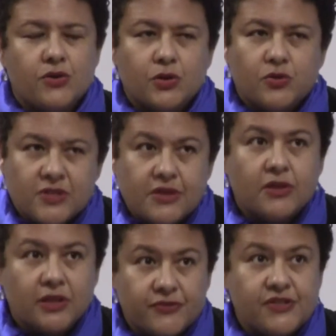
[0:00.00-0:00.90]
Lucille
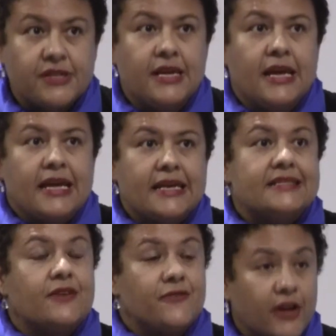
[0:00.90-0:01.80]
Clifton
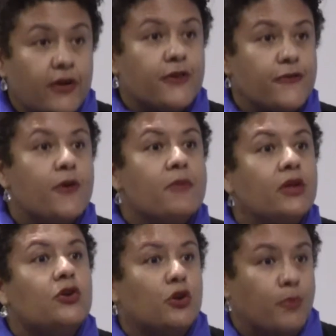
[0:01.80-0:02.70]
is a very
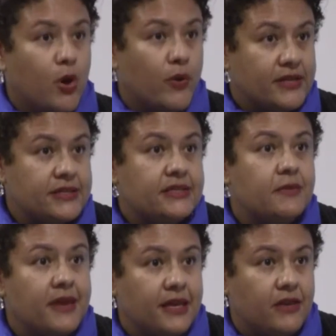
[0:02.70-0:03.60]
familiar poet
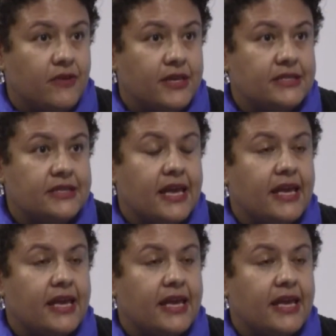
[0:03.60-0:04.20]
to many of us,